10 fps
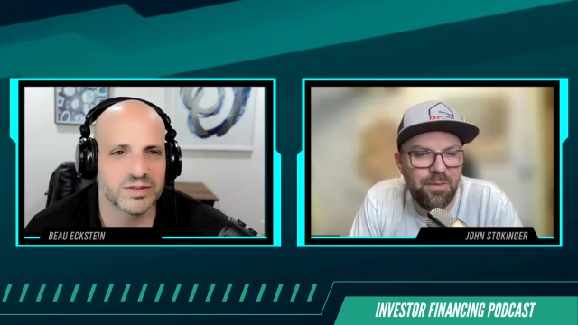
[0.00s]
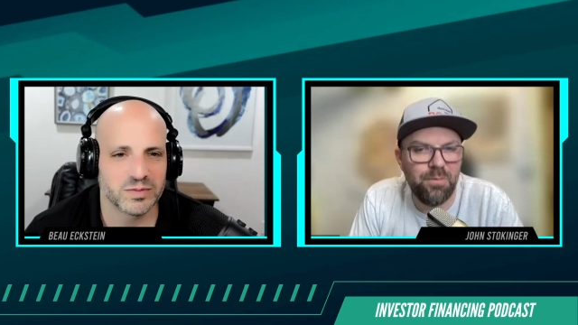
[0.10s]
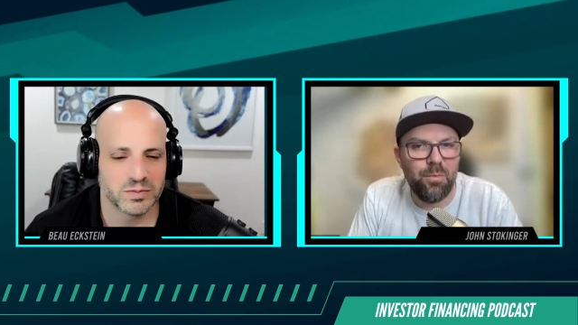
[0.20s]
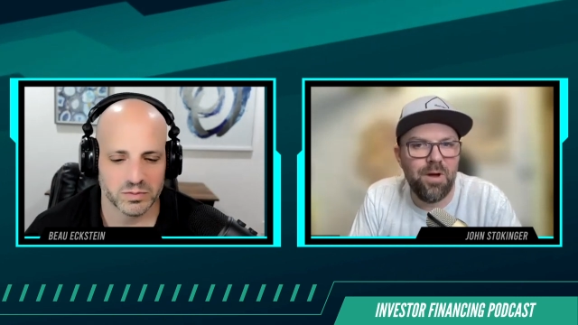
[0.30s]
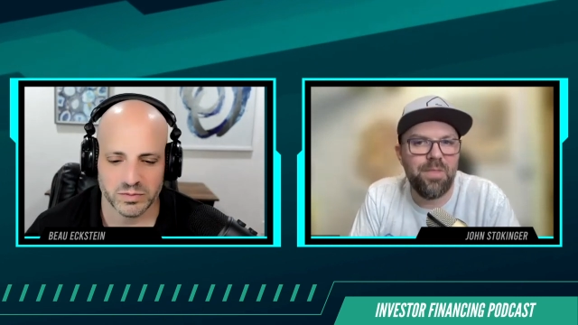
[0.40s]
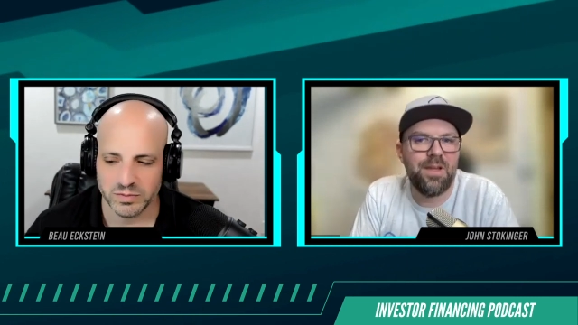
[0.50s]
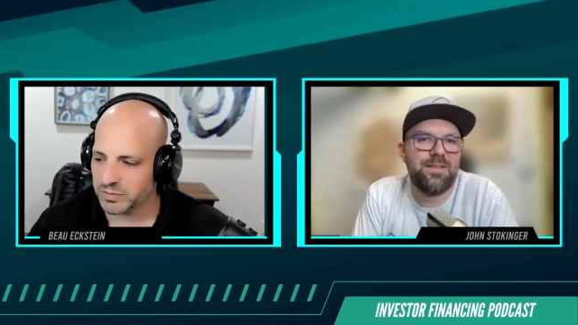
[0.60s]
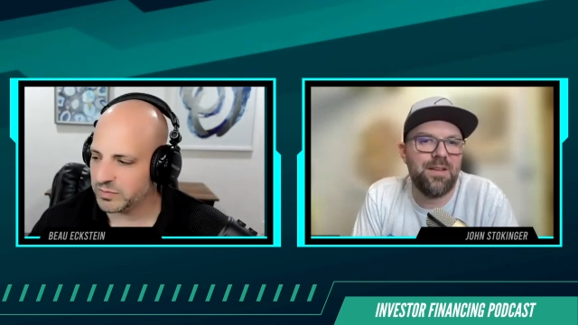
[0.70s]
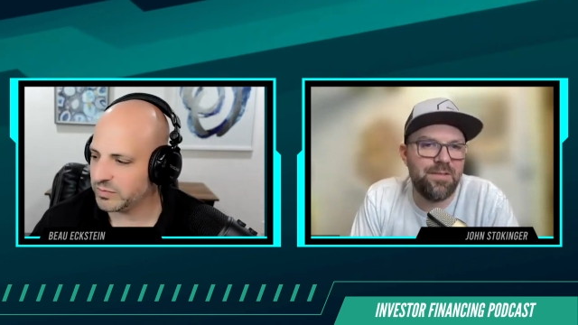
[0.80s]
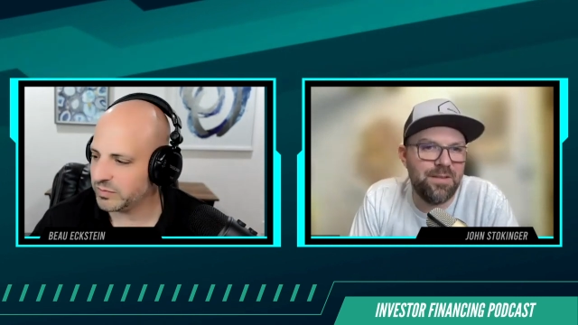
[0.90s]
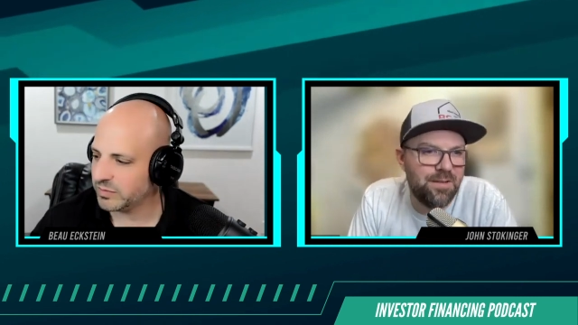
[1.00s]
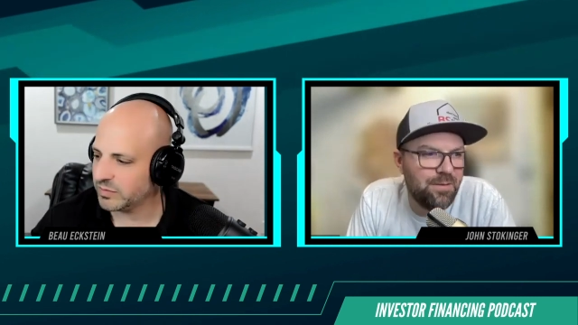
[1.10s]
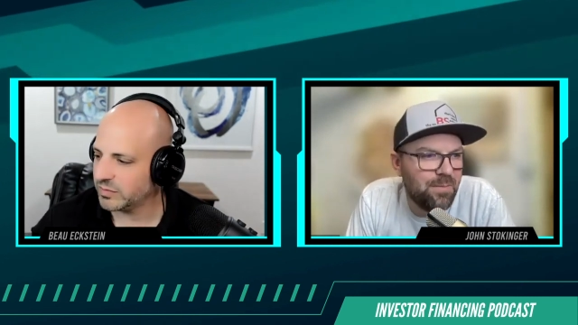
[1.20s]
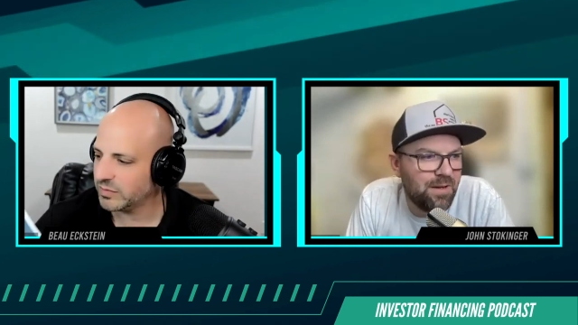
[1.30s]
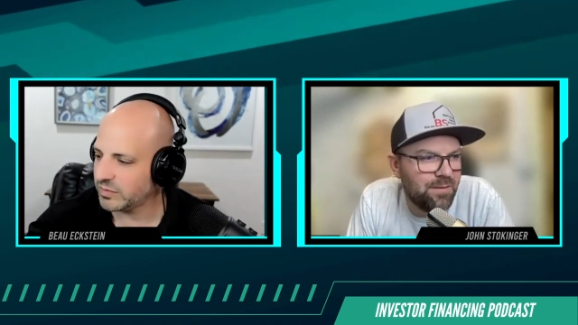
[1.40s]
Speaker 1: one that doesn't do
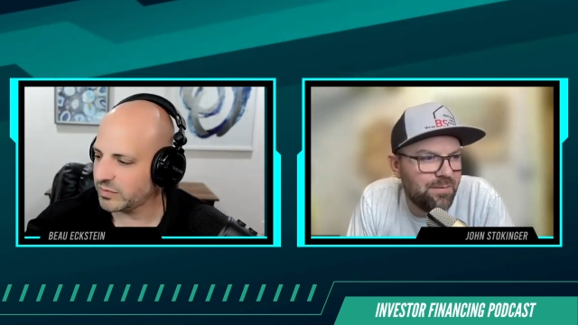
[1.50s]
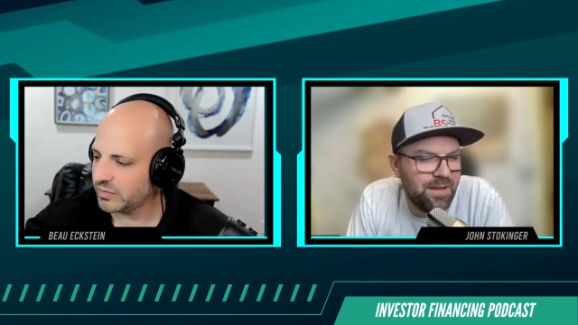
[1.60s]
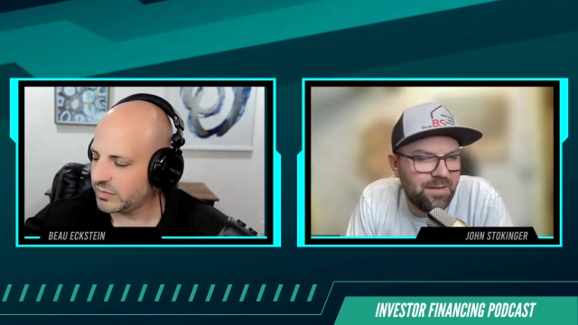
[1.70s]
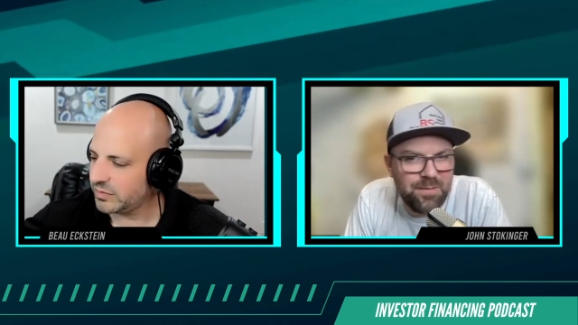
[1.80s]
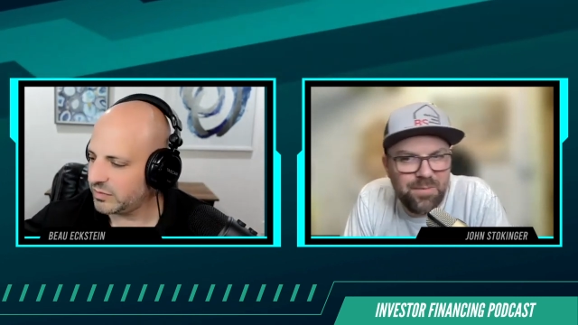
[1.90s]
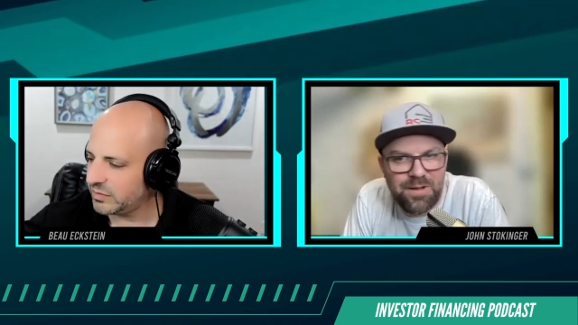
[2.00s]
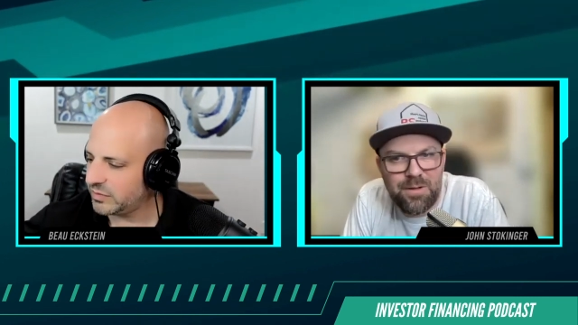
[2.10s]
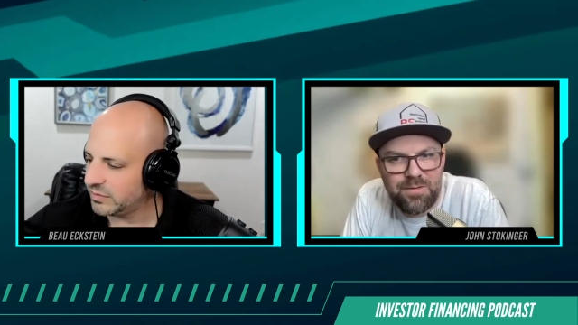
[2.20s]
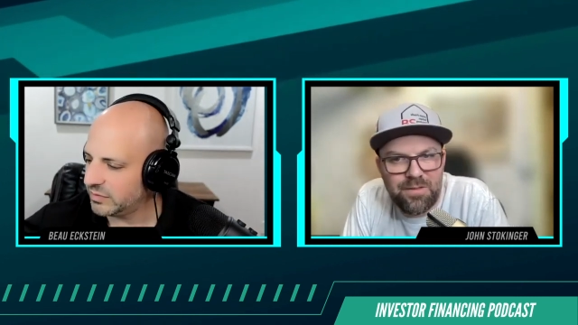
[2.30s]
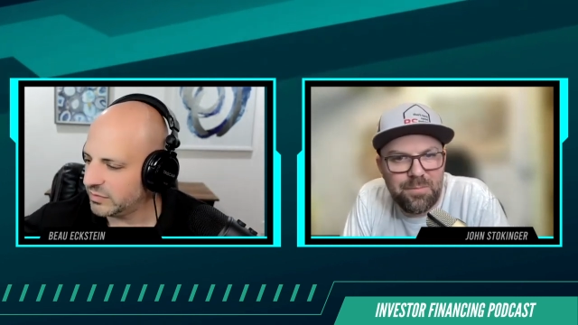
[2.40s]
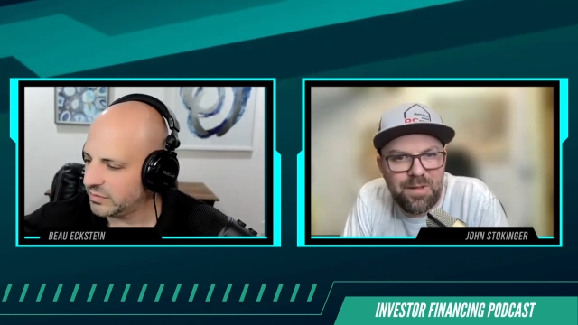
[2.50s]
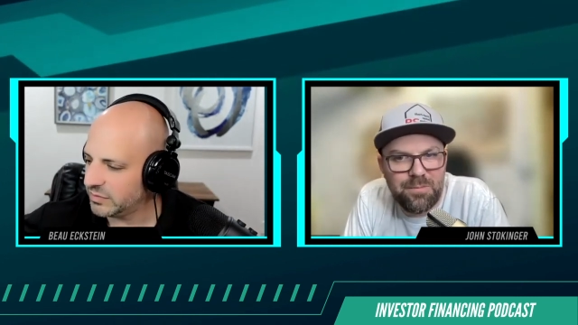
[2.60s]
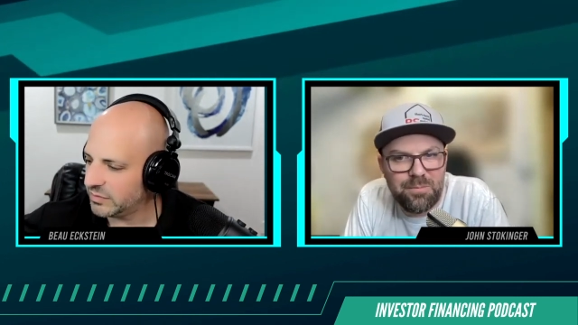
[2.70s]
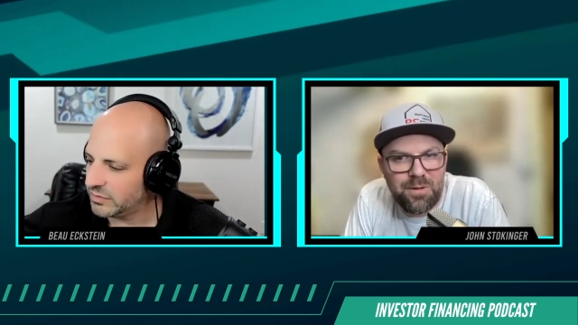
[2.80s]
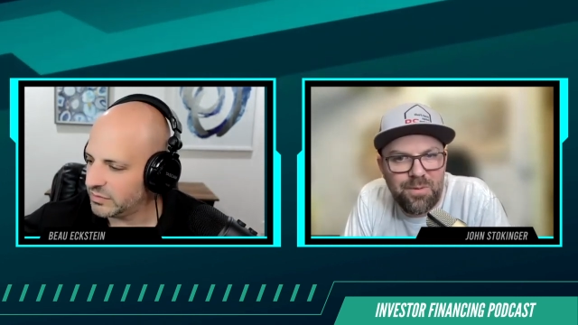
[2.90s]
much investing but knows the space
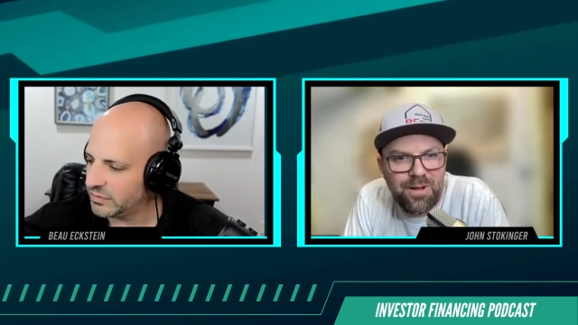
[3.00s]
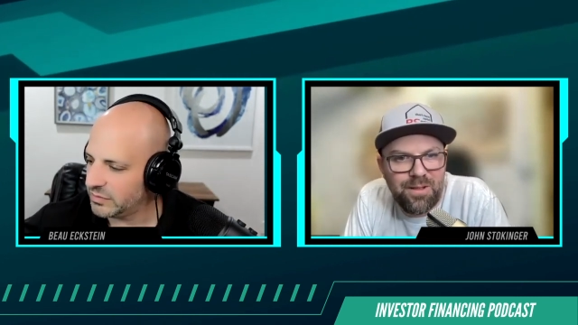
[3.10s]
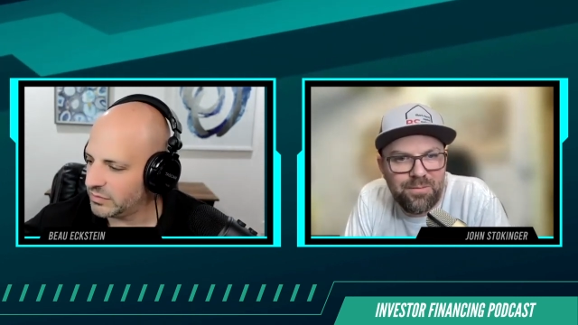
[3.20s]
pretty well.